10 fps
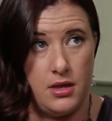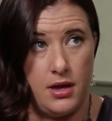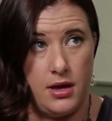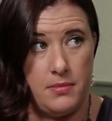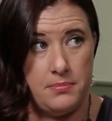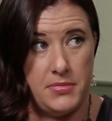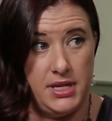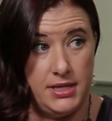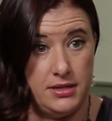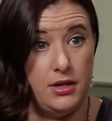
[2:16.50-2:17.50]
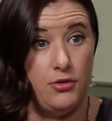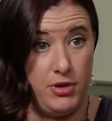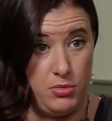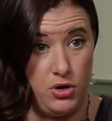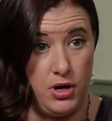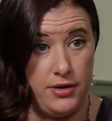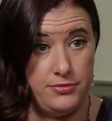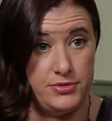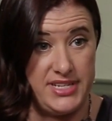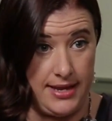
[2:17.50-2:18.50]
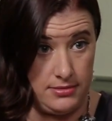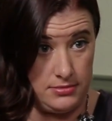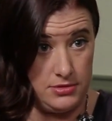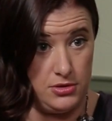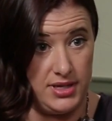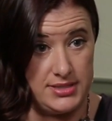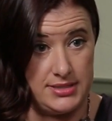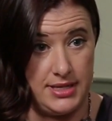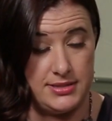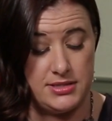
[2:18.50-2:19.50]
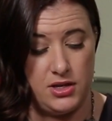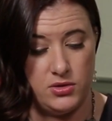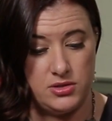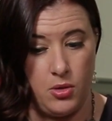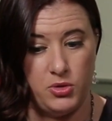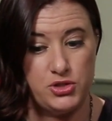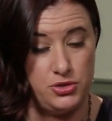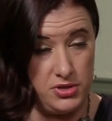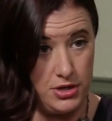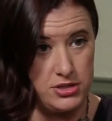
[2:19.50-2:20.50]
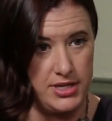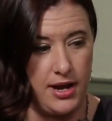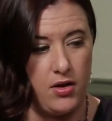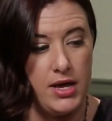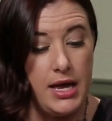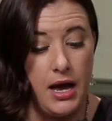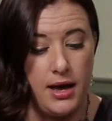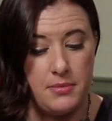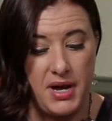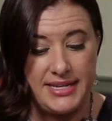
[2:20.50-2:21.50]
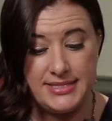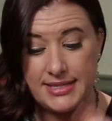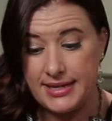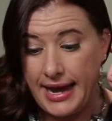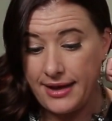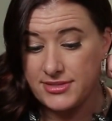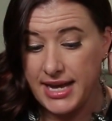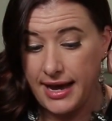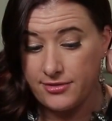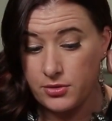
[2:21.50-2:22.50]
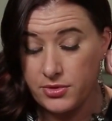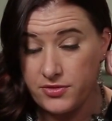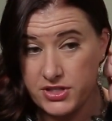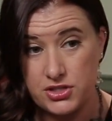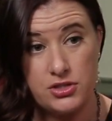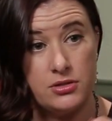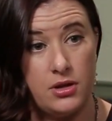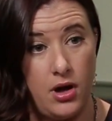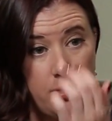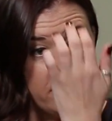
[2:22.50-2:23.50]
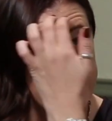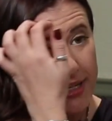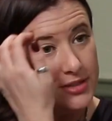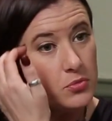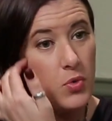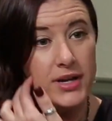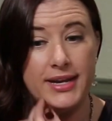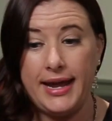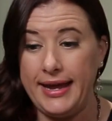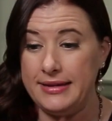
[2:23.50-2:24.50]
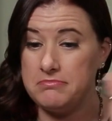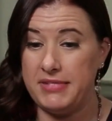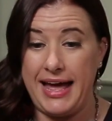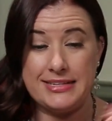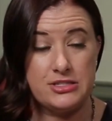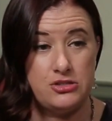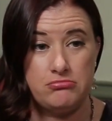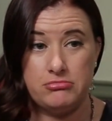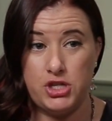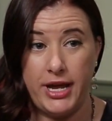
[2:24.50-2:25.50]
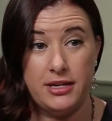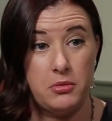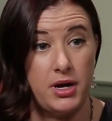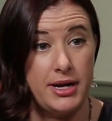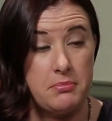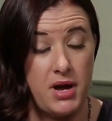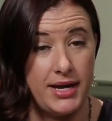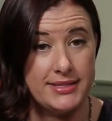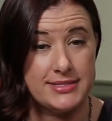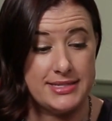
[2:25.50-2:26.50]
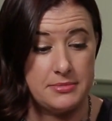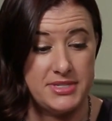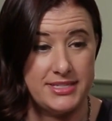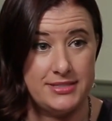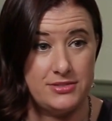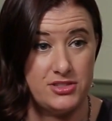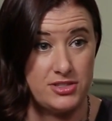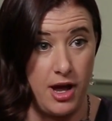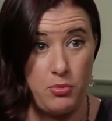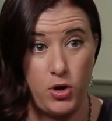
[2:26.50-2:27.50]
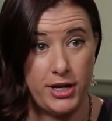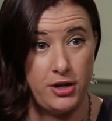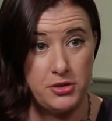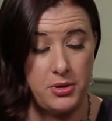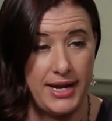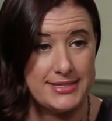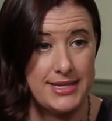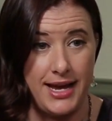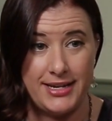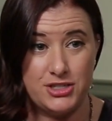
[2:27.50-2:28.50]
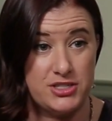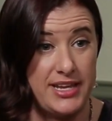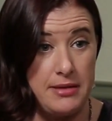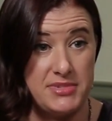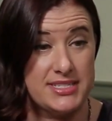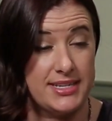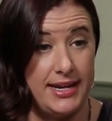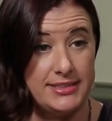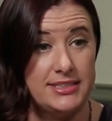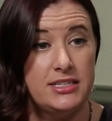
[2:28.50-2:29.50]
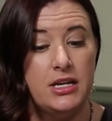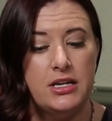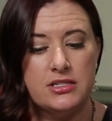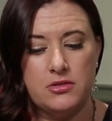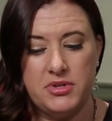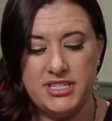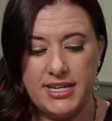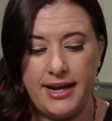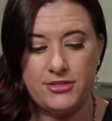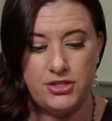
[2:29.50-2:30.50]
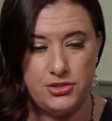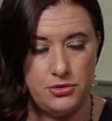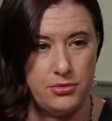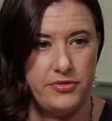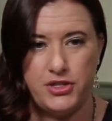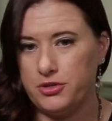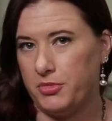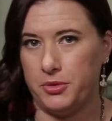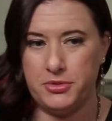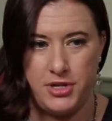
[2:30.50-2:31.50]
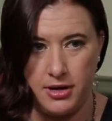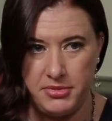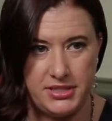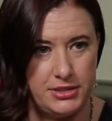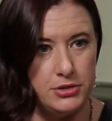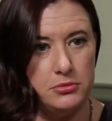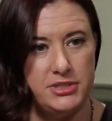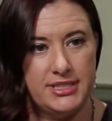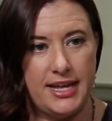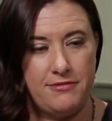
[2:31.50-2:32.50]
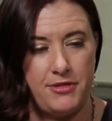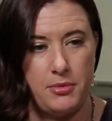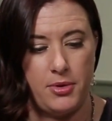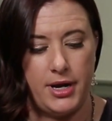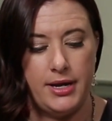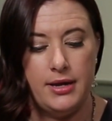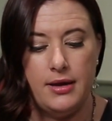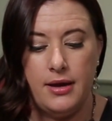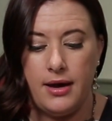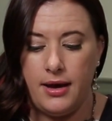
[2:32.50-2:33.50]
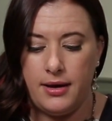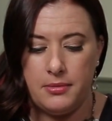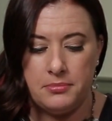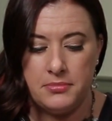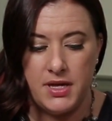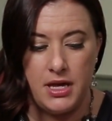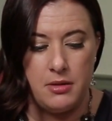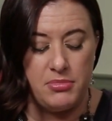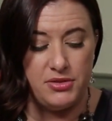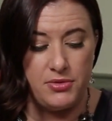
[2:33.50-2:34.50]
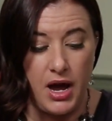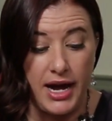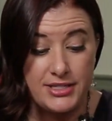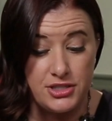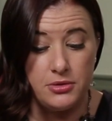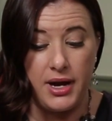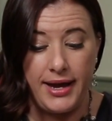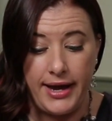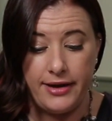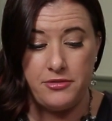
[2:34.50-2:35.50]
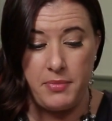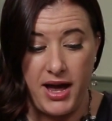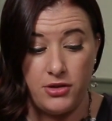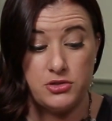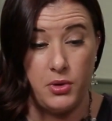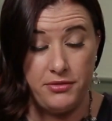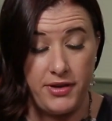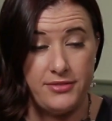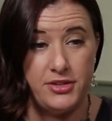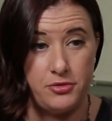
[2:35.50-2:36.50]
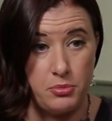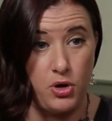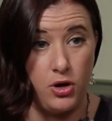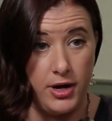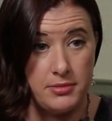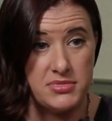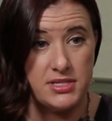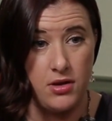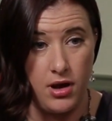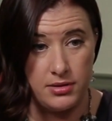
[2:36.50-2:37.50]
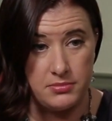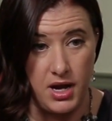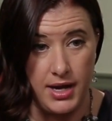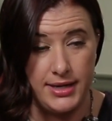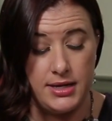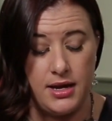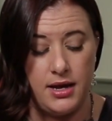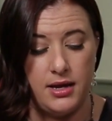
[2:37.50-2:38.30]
in November of 2010, so it's almost 2 years now. I did have to have a revision. All of a sudden, one day, last January, my stem did stop working on the right side. It just came disconnected. So we did have to do a revision, but it was not a big deal. We did that in February. But I have about 25 different programs on mine.